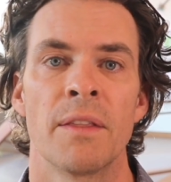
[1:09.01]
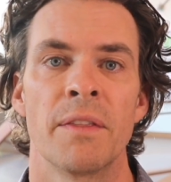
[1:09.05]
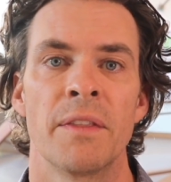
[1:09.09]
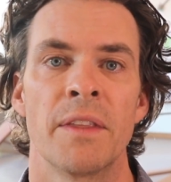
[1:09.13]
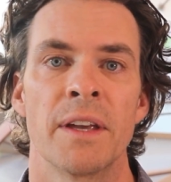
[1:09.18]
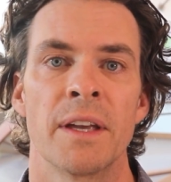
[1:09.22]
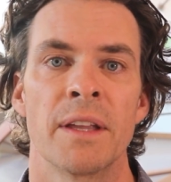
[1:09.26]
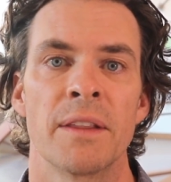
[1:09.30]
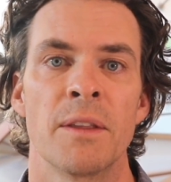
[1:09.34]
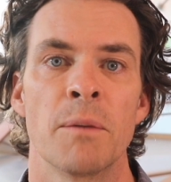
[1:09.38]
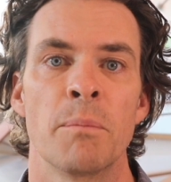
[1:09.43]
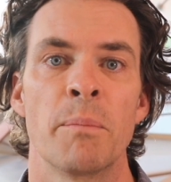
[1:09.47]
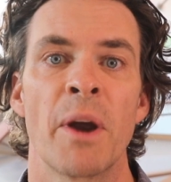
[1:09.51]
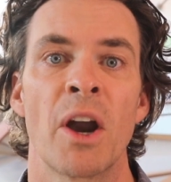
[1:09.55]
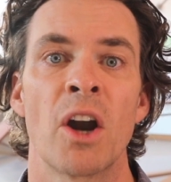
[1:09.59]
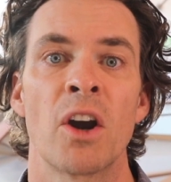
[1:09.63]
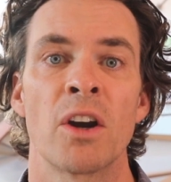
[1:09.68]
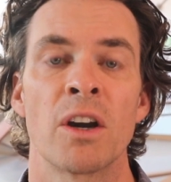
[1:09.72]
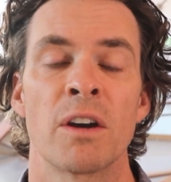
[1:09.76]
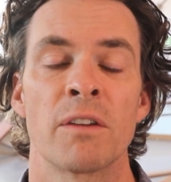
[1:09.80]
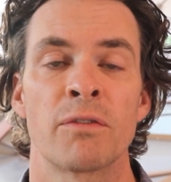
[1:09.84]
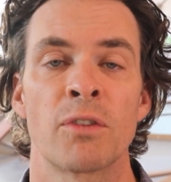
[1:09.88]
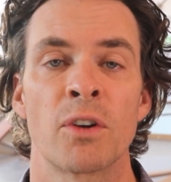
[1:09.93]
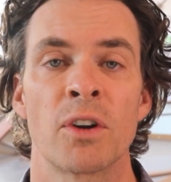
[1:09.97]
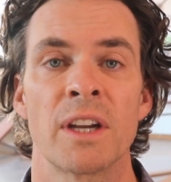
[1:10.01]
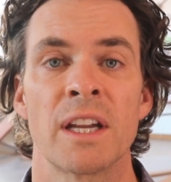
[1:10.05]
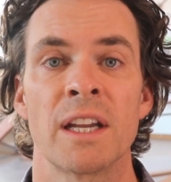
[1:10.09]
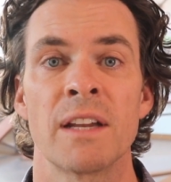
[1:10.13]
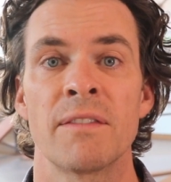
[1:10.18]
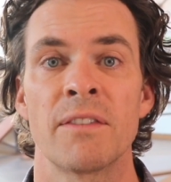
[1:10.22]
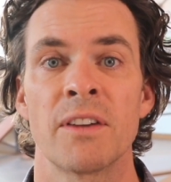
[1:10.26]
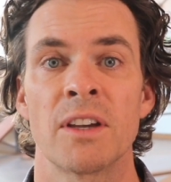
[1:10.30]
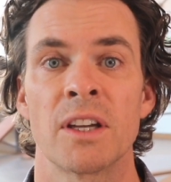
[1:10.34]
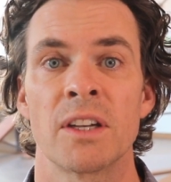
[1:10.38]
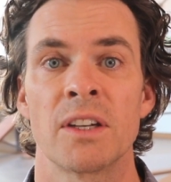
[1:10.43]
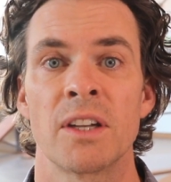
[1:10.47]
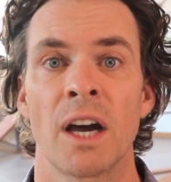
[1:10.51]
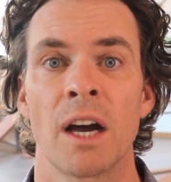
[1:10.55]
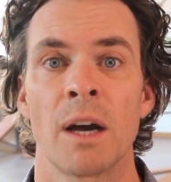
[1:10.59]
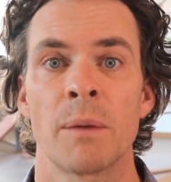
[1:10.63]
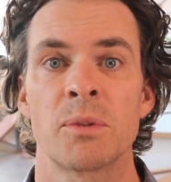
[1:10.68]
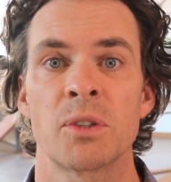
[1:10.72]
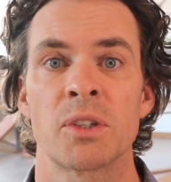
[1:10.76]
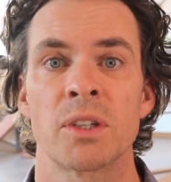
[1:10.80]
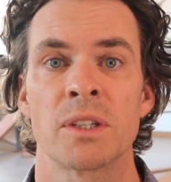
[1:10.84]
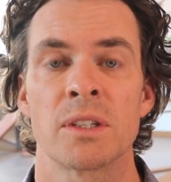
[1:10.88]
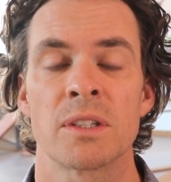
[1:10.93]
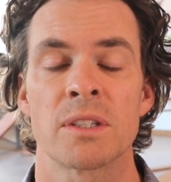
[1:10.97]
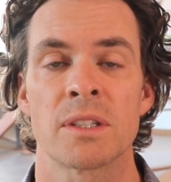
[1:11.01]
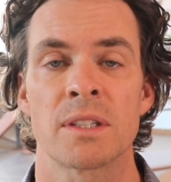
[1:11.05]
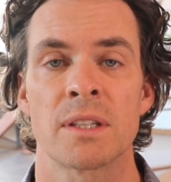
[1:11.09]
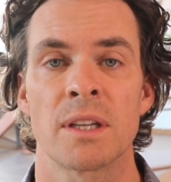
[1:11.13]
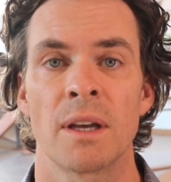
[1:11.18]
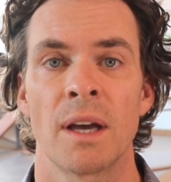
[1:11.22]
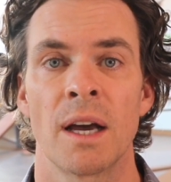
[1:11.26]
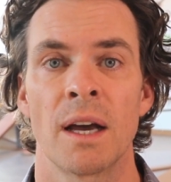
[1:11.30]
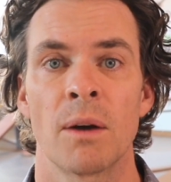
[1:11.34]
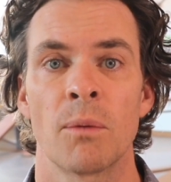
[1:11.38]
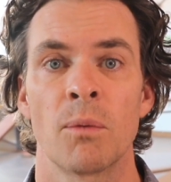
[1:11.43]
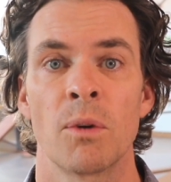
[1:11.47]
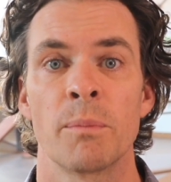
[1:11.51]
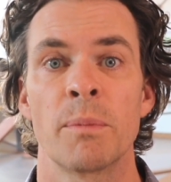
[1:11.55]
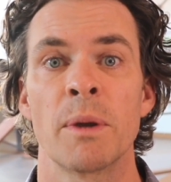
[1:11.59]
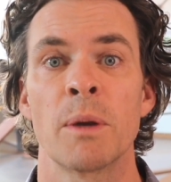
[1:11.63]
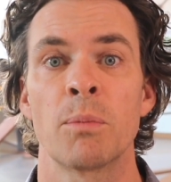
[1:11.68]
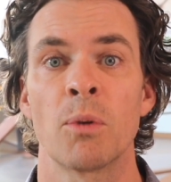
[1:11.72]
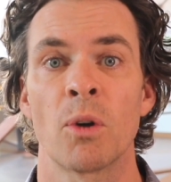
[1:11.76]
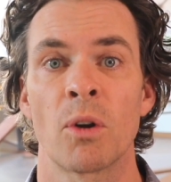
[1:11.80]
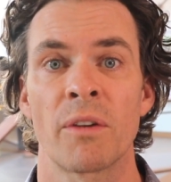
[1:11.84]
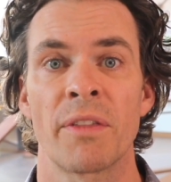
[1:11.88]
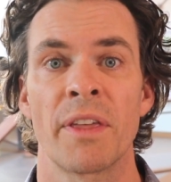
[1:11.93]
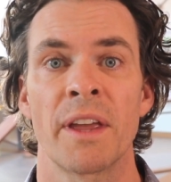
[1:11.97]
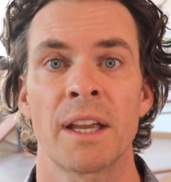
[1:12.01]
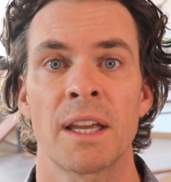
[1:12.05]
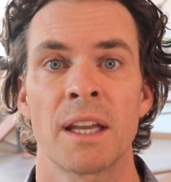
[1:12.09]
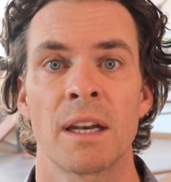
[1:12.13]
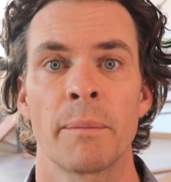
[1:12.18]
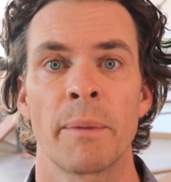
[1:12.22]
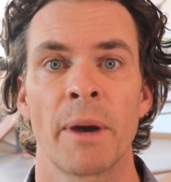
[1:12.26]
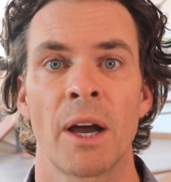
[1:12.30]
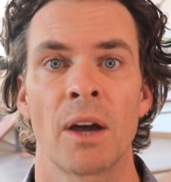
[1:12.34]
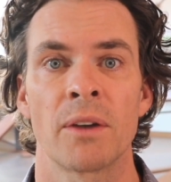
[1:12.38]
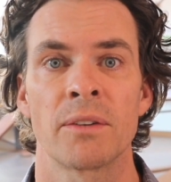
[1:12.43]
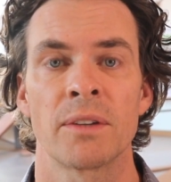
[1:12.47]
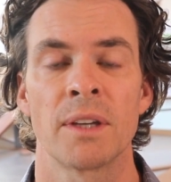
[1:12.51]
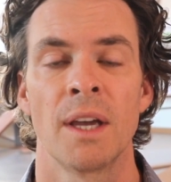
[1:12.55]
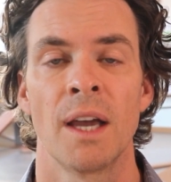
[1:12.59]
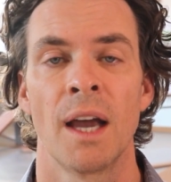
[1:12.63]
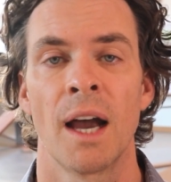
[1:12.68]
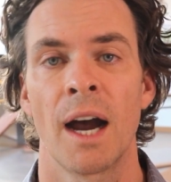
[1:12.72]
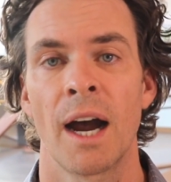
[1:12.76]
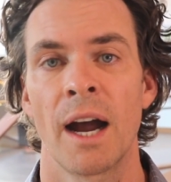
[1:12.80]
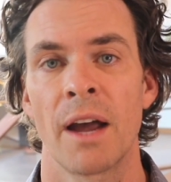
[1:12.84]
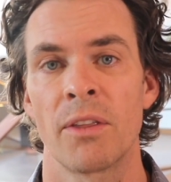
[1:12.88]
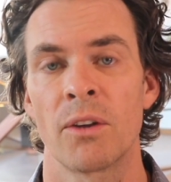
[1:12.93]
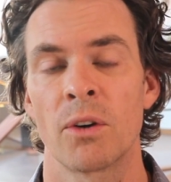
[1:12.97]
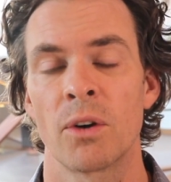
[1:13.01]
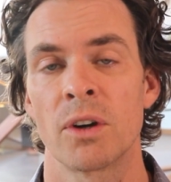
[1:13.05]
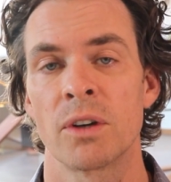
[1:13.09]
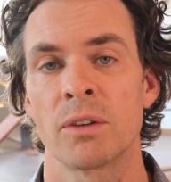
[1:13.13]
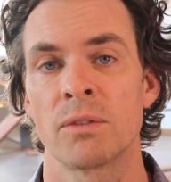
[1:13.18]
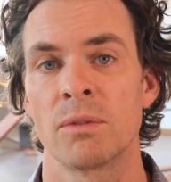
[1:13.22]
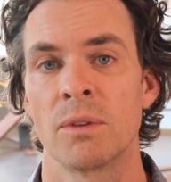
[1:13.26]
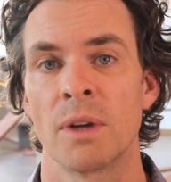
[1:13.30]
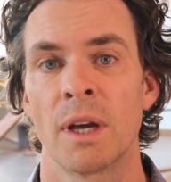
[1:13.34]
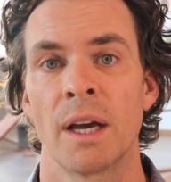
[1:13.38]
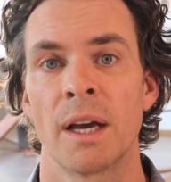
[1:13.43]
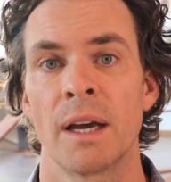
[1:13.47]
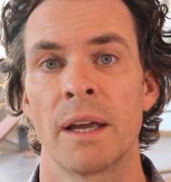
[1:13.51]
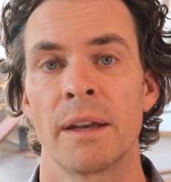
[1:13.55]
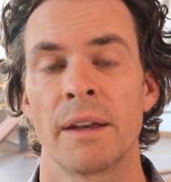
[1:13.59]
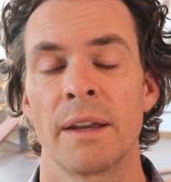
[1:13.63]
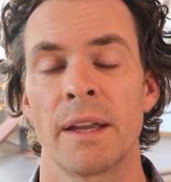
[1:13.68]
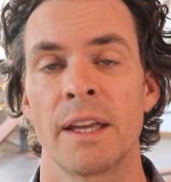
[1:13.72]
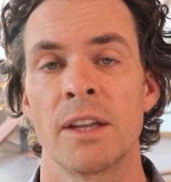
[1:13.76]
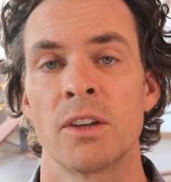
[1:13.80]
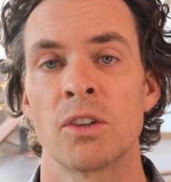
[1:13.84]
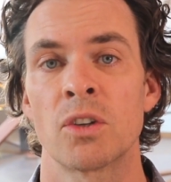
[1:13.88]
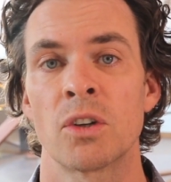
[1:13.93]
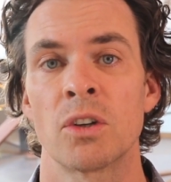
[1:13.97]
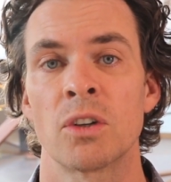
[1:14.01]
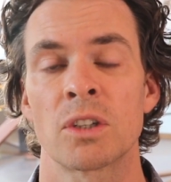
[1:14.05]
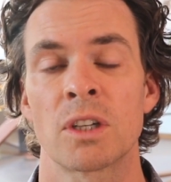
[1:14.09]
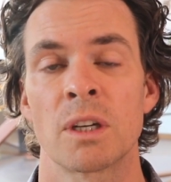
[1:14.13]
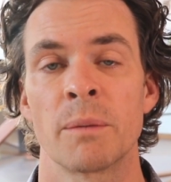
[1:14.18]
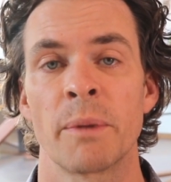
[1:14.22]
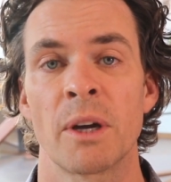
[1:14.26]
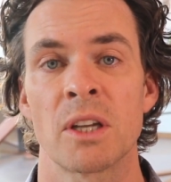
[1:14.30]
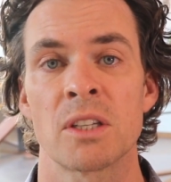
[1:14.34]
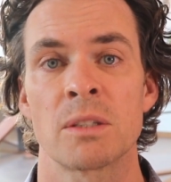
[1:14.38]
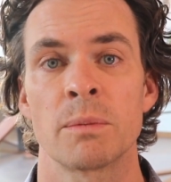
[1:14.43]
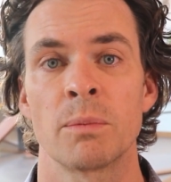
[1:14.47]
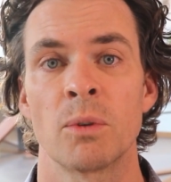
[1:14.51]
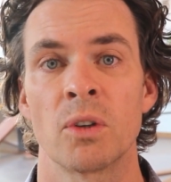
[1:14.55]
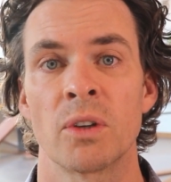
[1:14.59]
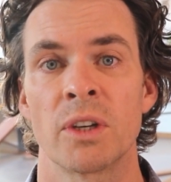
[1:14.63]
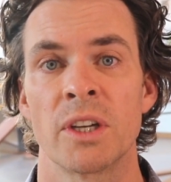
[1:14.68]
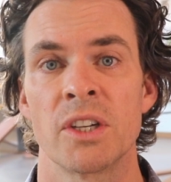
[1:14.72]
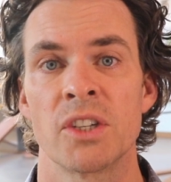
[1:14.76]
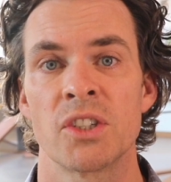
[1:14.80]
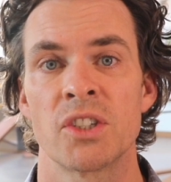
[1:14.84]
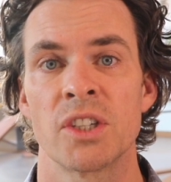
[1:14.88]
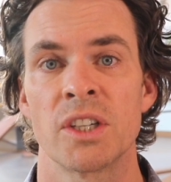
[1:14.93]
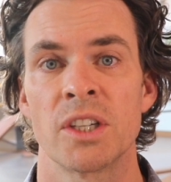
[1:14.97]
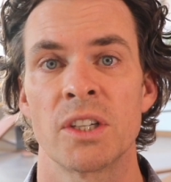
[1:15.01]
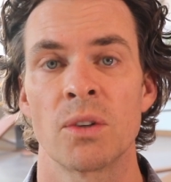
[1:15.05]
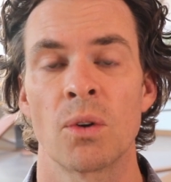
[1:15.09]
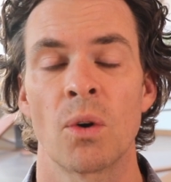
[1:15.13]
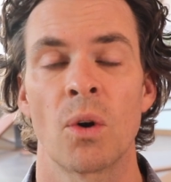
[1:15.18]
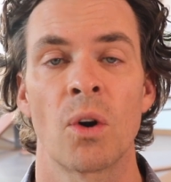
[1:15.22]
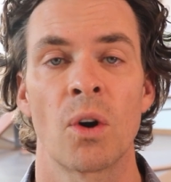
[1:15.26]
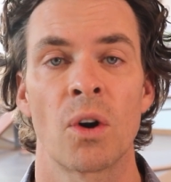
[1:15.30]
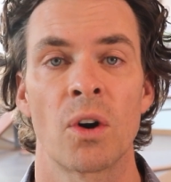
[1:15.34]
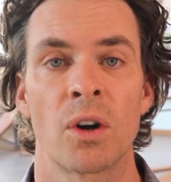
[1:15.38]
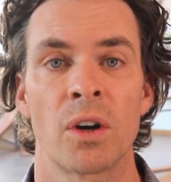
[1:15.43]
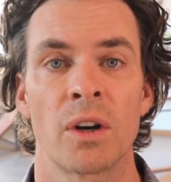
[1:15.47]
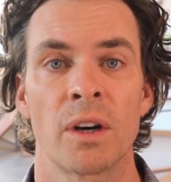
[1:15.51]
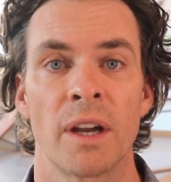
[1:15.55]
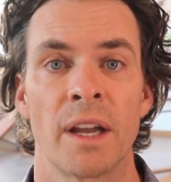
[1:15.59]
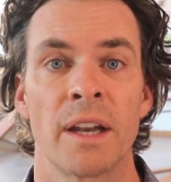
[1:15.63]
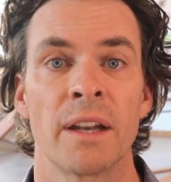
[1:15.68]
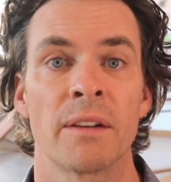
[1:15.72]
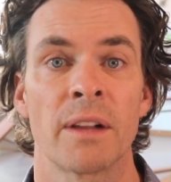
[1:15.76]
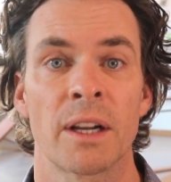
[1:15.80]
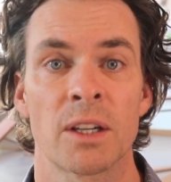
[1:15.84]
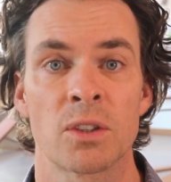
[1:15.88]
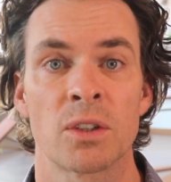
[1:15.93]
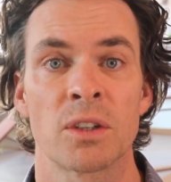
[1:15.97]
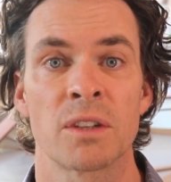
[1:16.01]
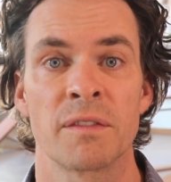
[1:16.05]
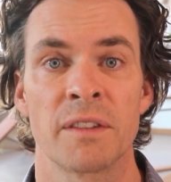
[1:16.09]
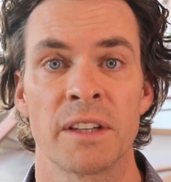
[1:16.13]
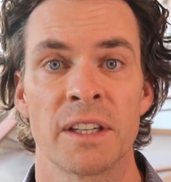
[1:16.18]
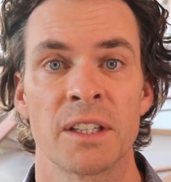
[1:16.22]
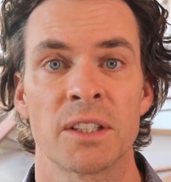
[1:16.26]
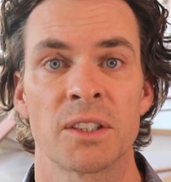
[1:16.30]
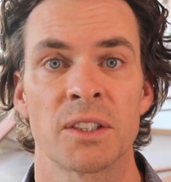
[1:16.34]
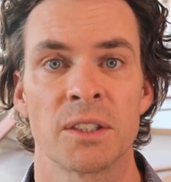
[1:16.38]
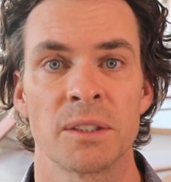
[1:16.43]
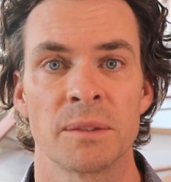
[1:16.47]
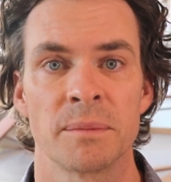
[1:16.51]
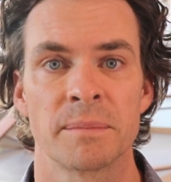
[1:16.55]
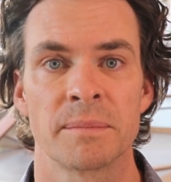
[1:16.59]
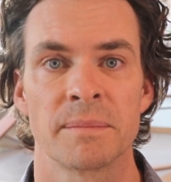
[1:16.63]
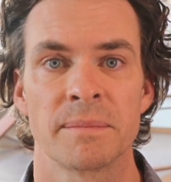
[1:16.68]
the barrier for EV adoptions when people are thinking about either an internal combustible engine or an electric vehicle.